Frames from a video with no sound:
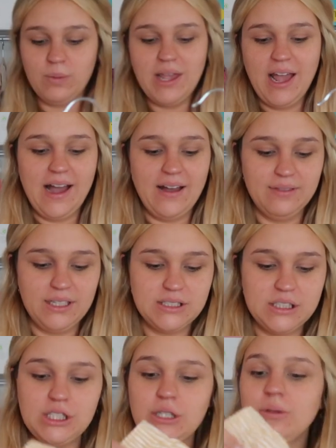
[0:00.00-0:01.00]
we have
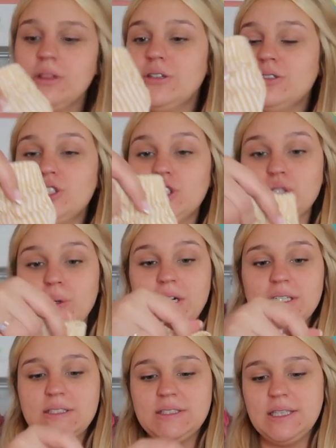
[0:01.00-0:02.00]
these cute little
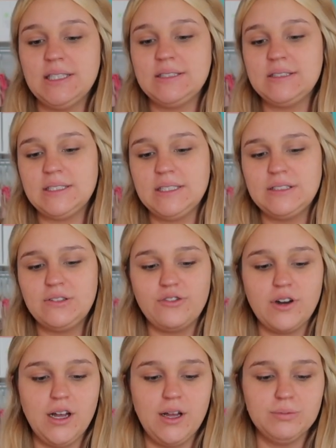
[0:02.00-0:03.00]
shorts. This is
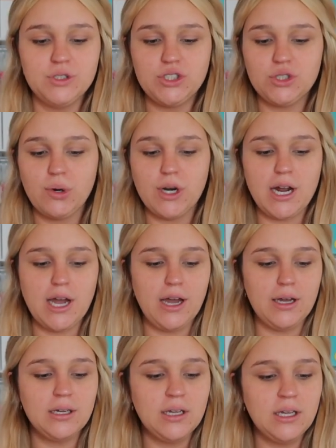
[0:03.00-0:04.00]
from
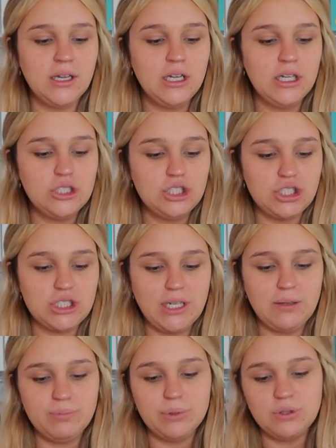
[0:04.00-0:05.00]
Sora
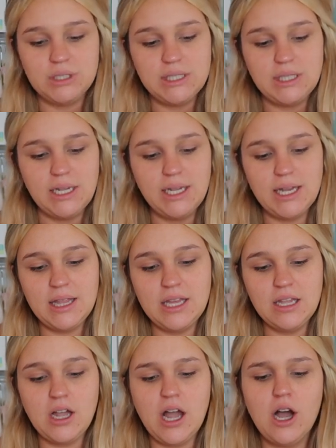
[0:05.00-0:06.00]
Street Boutique, I
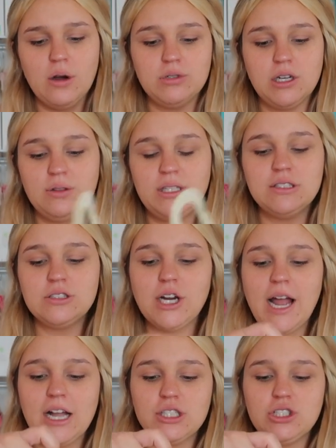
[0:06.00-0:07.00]
think. Oh no, these are
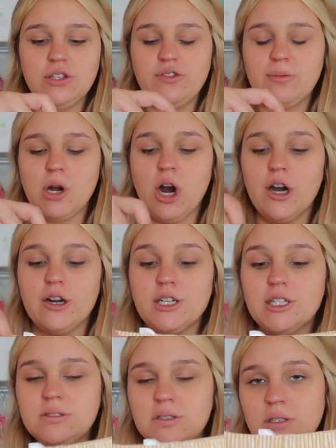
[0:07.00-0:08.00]
actually from
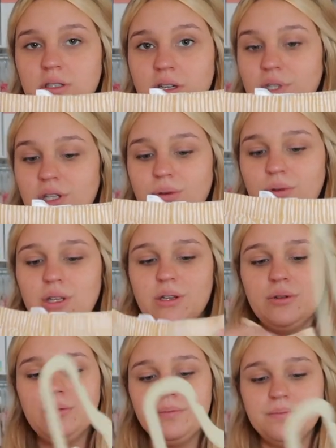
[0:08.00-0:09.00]
Carter's. Cute,
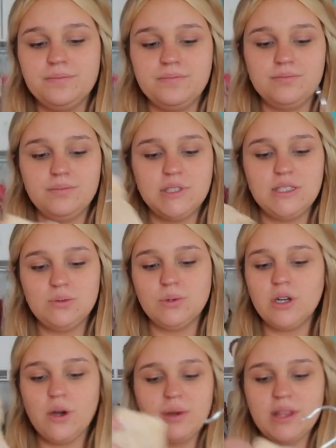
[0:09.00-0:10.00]
cute. These will
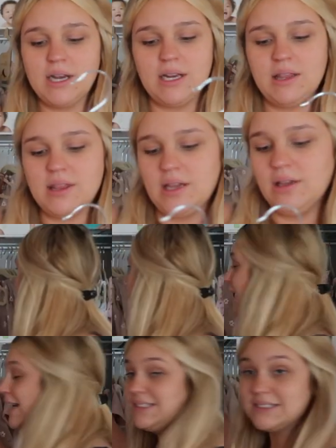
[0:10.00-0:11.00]
go with anything.
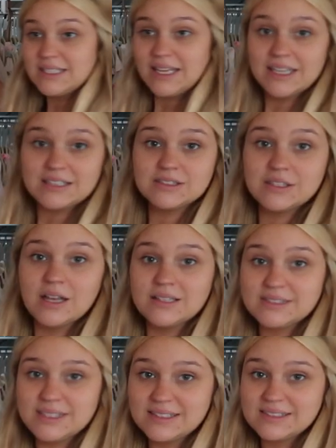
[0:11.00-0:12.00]
Next is
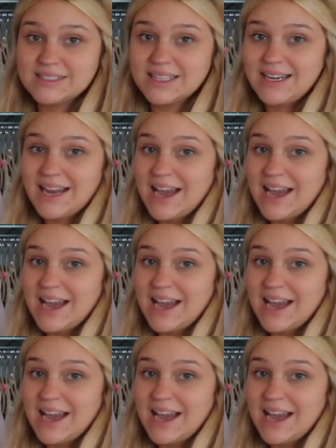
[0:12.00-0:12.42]
six to